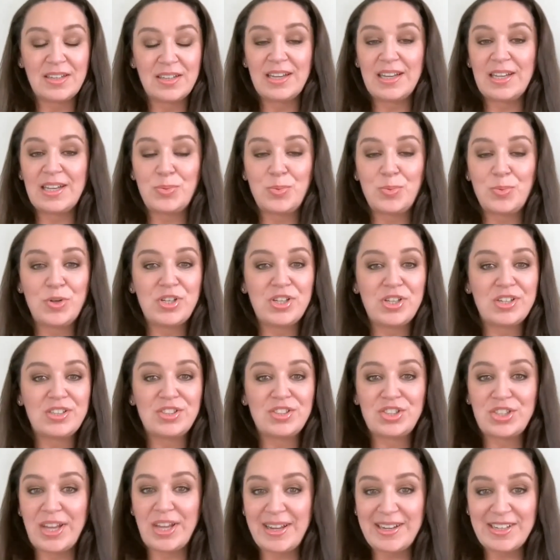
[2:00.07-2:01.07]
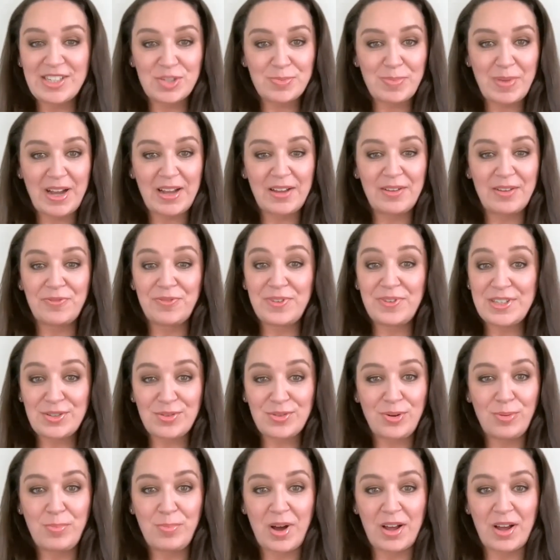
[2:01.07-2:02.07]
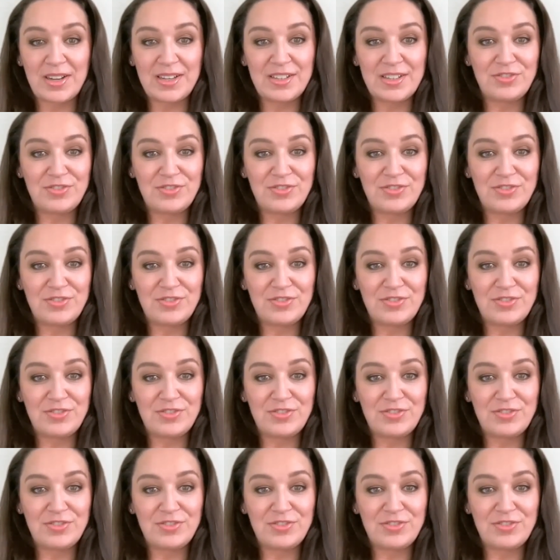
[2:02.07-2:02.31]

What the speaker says: It would change my physical body